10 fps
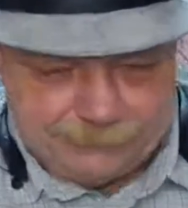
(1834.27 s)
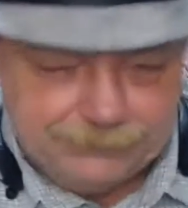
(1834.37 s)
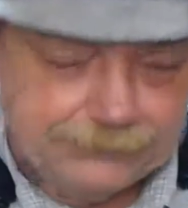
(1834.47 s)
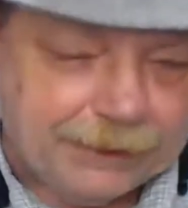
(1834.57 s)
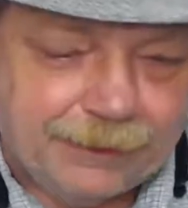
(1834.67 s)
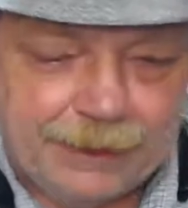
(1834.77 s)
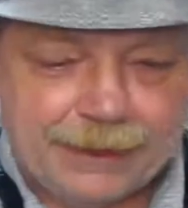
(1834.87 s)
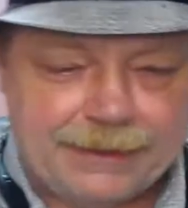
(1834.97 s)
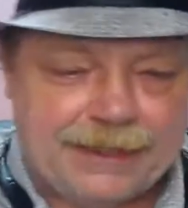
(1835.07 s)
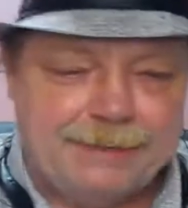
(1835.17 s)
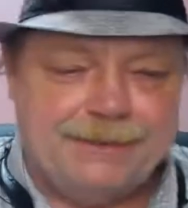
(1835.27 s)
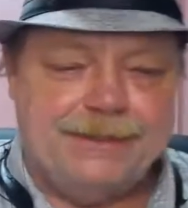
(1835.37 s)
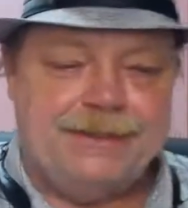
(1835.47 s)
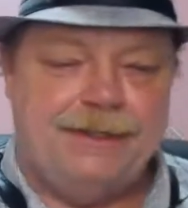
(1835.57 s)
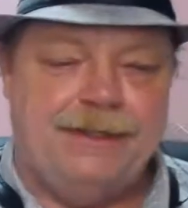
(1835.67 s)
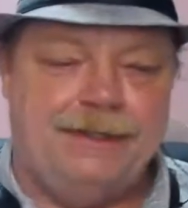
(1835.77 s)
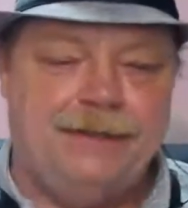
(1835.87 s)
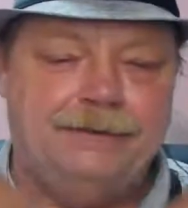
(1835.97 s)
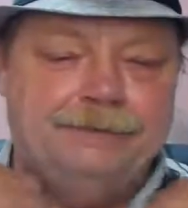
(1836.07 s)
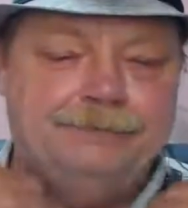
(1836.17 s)
lot of times just
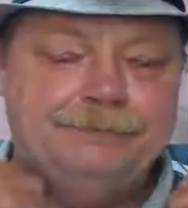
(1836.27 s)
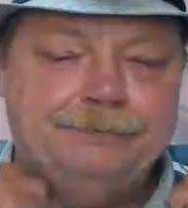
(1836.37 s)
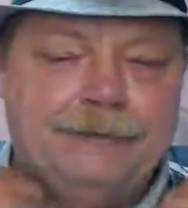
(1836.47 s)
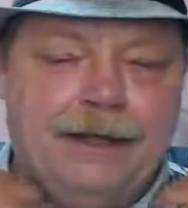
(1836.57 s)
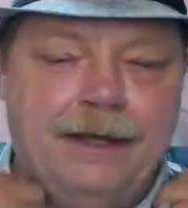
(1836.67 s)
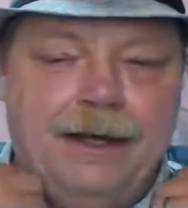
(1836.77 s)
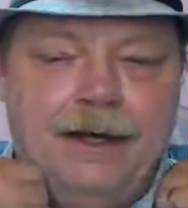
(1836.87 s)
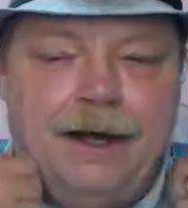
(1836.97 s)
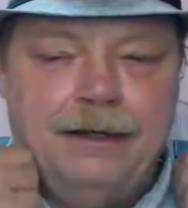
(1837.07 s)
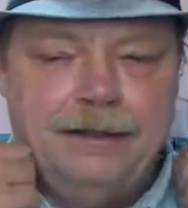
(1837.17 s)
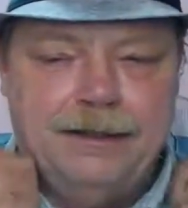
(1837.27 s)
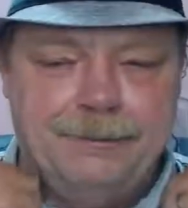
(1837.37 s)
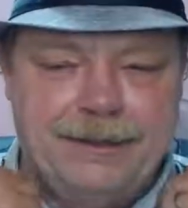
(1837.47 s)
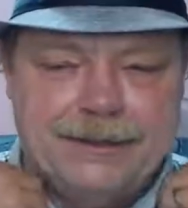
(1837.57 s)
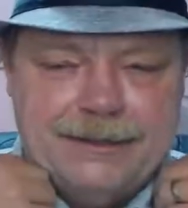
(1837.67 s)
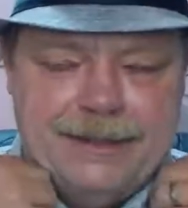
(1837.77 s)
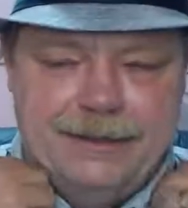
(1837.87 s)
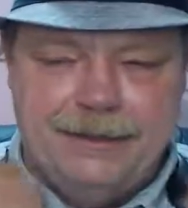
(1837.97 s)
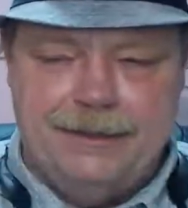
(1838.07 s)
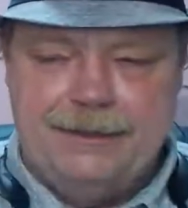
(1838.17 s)
a little bit of
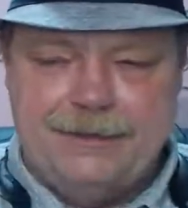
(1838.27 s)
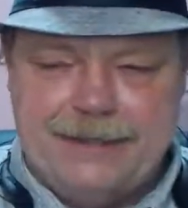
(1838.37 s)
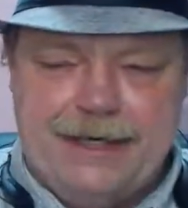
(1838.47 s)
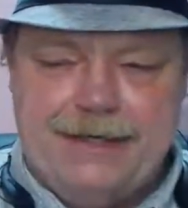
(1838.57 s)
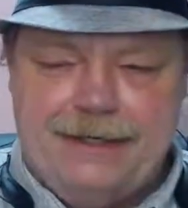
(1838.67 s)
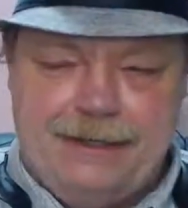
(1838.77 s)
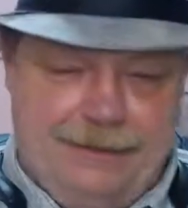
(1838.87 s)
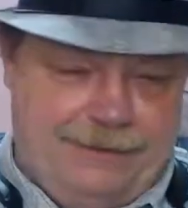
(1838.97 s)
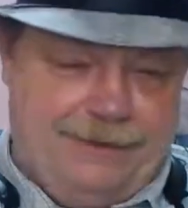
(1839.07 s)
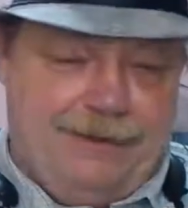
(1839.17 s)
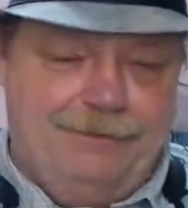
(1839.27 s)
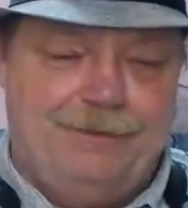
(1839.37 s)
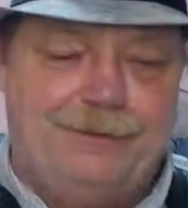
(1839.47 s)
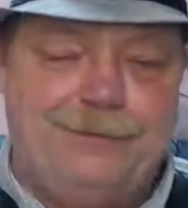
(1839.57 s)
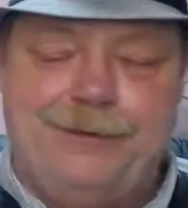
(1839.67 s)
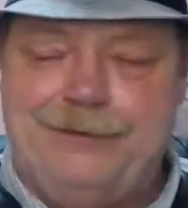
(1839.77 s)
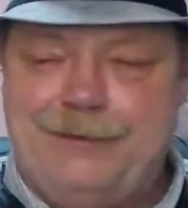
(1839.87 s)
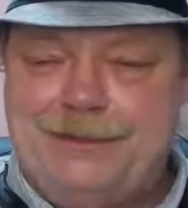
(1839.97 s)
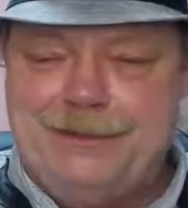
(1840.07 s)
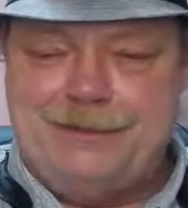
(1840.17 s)
skill and understanding, cell phone will
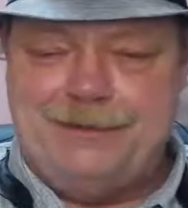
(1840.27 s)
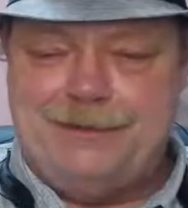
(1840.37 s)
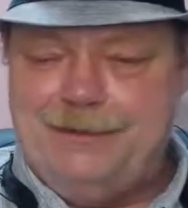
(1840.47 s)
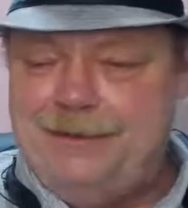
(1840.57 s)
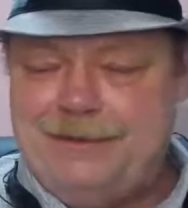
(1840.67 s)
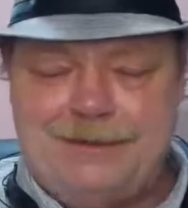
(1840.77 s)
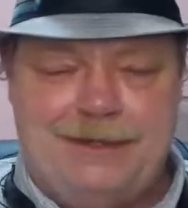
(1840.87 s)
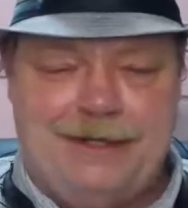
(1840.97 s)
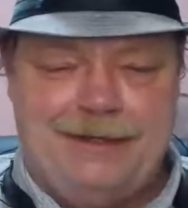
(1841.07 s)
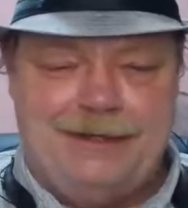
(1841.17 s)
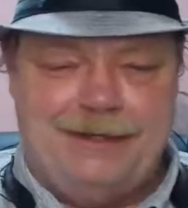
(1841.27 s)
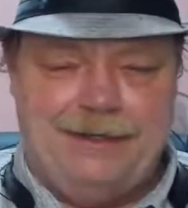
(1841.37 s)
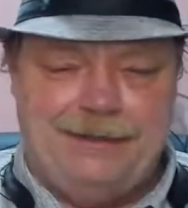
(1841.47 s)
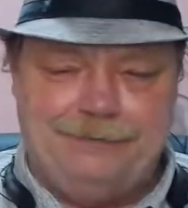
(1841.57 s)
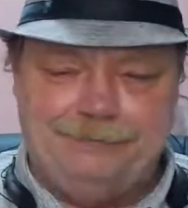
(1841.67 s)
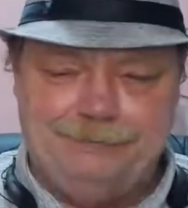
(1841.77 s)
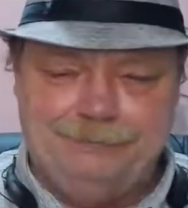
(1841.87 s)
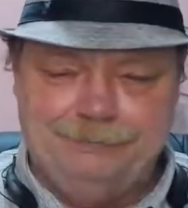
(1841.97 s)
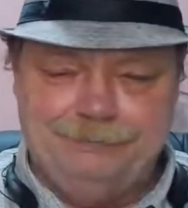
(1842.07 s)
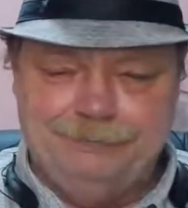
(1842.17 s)
do just as good as a lot of the
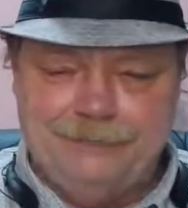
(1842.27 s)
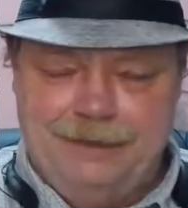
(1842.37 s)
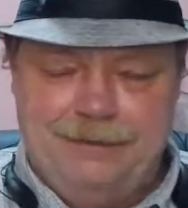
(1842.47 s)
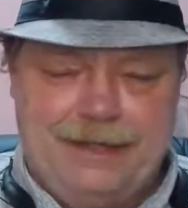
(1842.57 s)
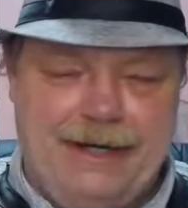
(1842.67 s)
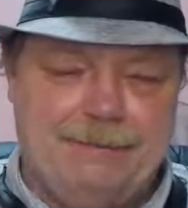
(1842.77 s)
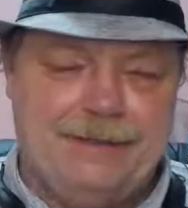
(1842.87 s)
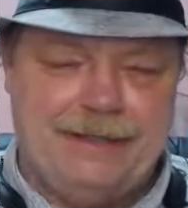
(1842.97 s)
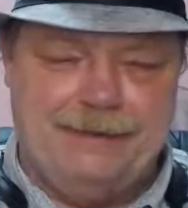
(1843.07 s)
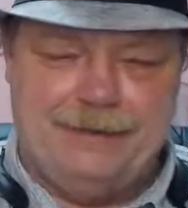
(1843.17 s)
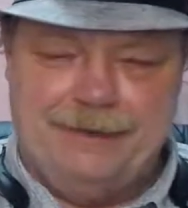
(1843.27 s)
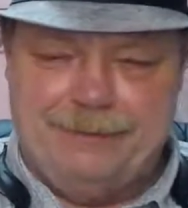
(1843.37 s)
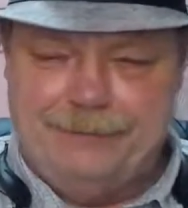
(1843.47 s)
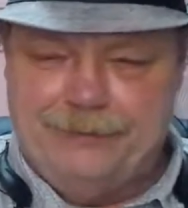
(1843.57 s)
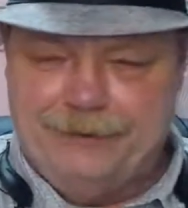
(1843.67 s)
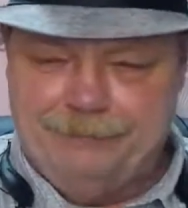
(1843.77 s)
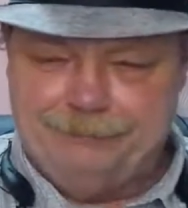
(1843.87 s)
other cameras out there anymore.